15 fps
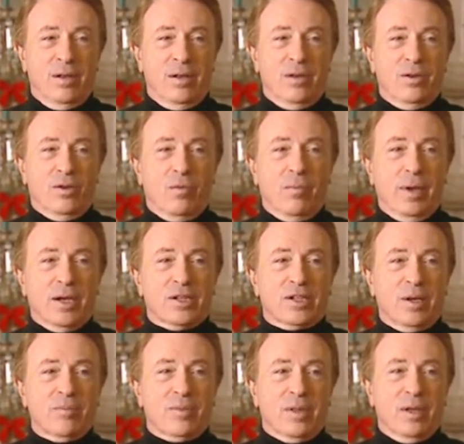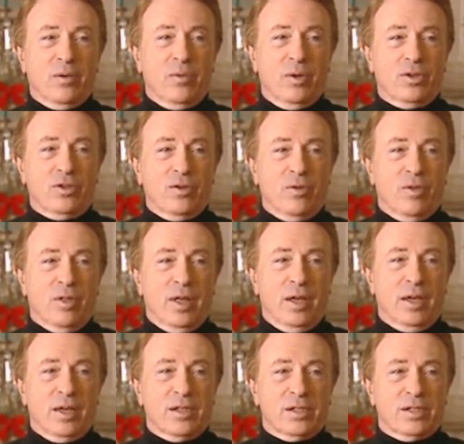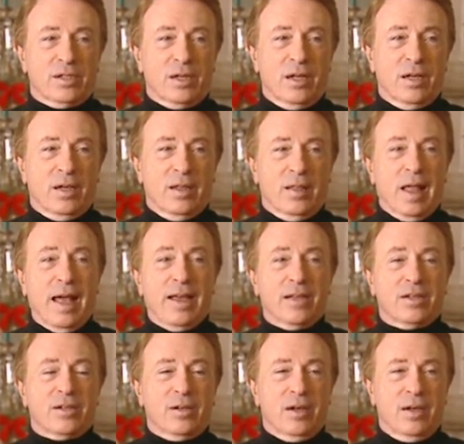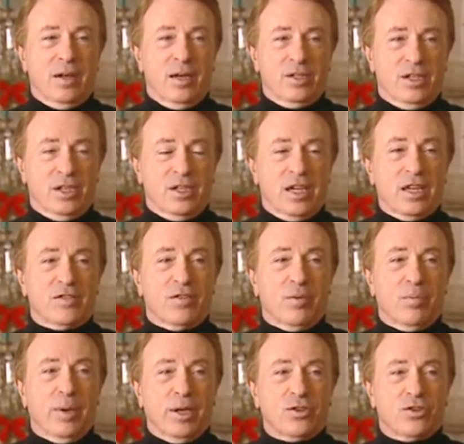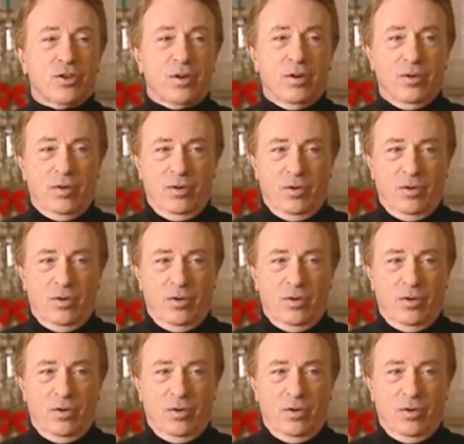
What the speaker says: and don't make something which you think is like a successful picture.